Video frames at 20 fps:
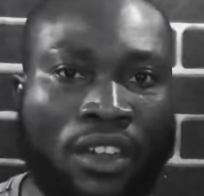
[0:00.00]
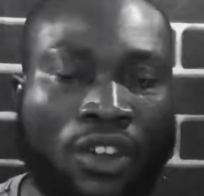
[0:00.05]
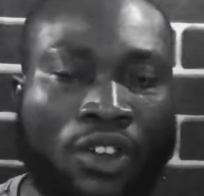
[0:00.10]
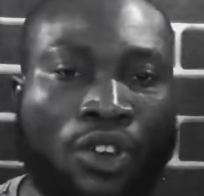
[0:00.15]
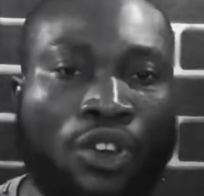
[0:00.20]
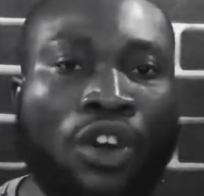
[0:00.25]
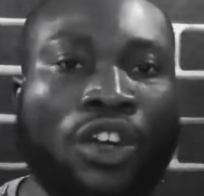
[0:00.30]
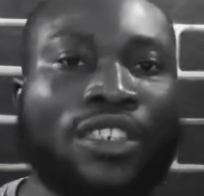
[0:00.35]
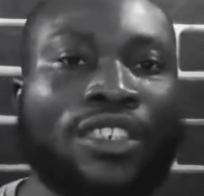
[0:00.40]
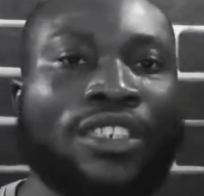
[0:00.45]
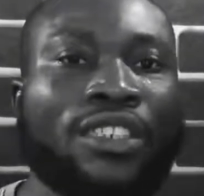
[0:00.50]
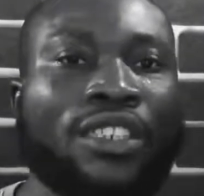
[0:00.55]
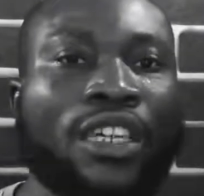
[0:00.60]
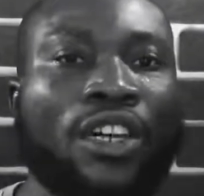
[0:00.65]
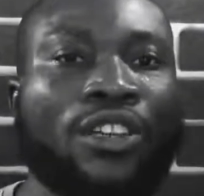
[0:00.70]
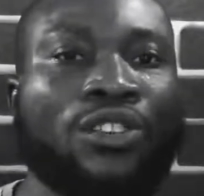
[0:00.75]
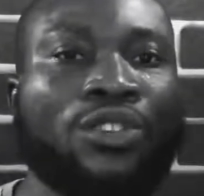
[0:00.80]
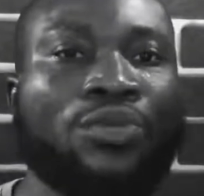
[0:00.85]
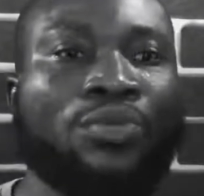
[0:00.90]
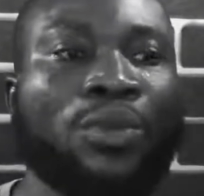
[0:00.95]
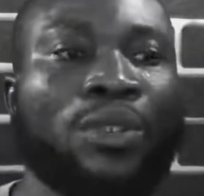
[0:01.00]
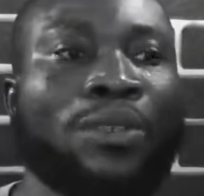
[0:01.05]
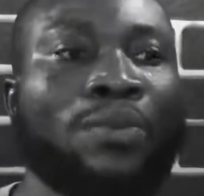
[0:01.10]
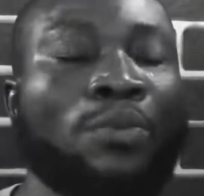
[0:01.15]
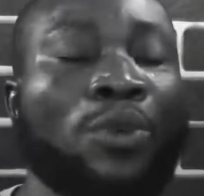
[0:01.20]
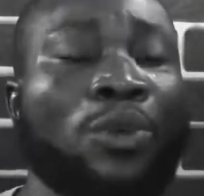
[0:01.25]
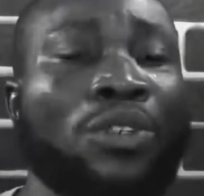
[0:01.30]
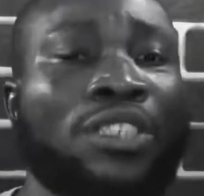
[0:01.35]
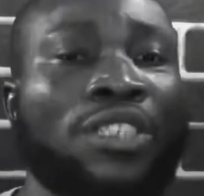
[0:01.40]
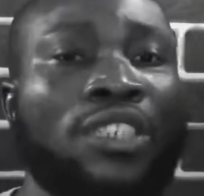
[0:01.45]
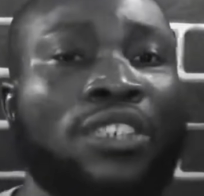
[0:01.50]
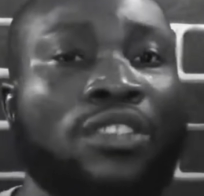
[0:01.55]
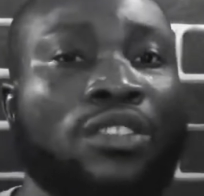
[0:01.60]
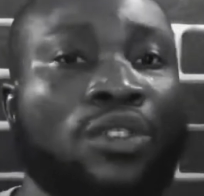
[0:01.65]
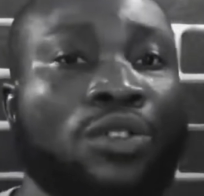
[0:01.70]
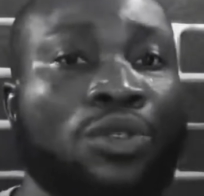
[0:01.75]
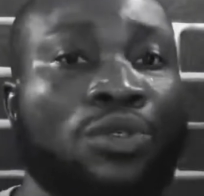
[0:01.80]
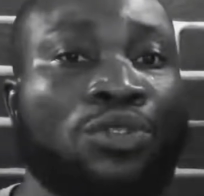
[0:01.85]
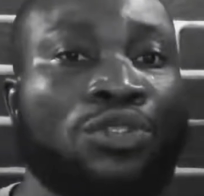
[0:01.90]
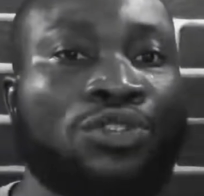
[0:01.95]
God dealt with Moses
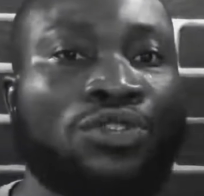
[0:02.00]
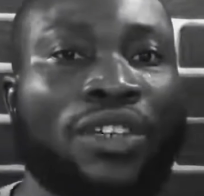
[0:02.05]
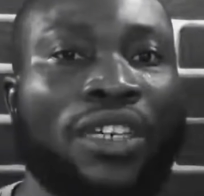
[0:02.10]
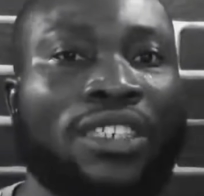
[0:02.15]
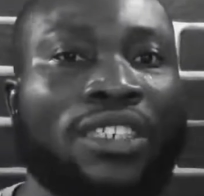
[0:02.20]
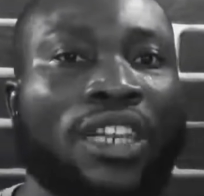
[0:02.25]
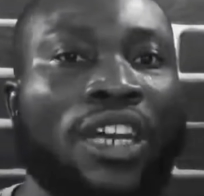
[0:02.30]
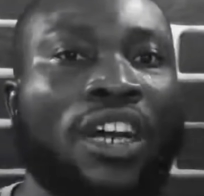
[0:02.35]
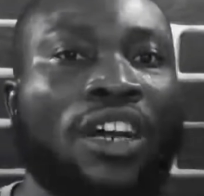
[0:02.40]
through grace.